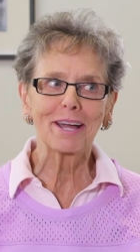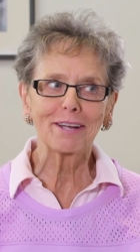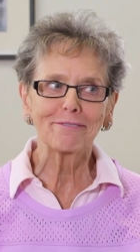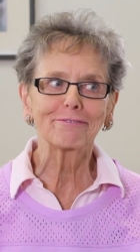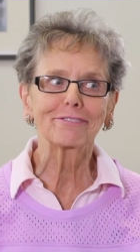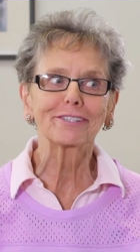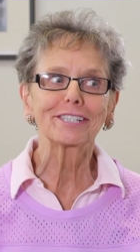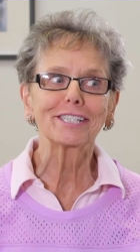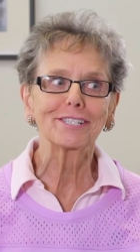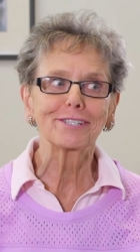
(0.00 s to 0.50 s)
my
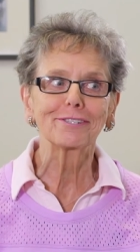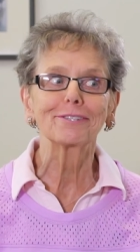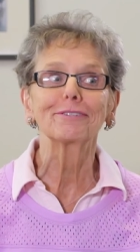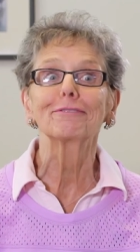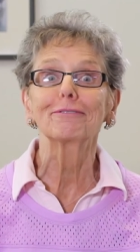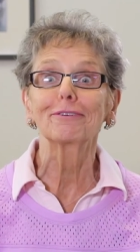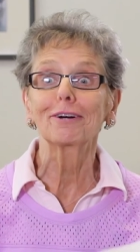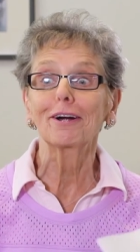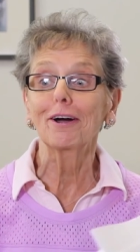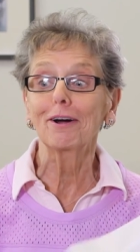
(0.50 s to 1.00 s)

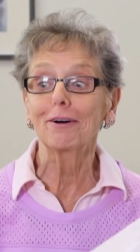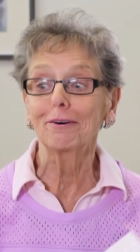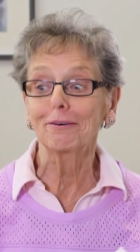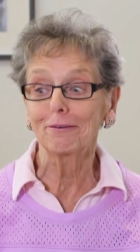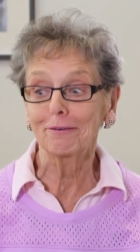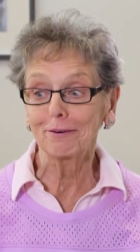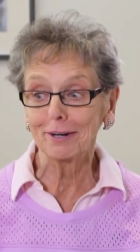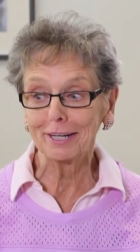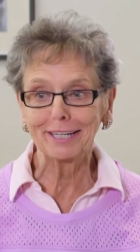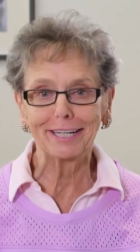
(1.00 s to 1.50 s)
freezer
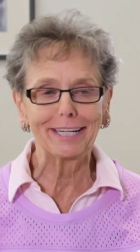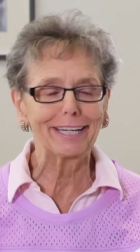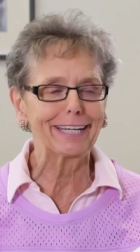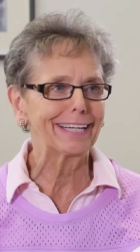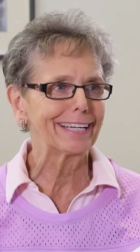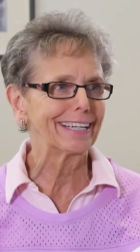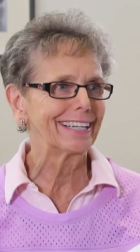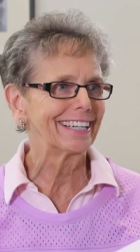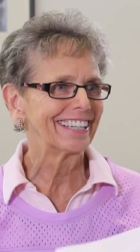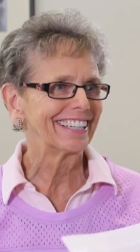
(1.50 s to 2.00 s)

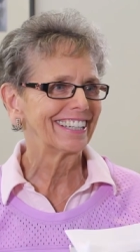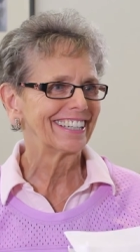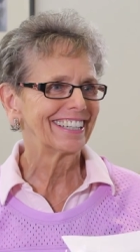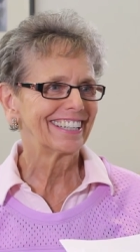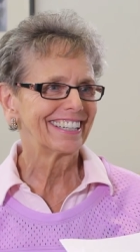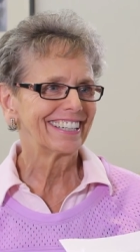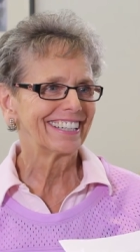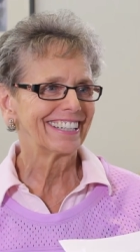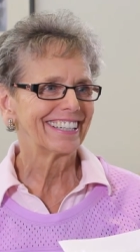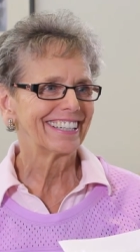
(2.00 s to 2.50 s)
already. Very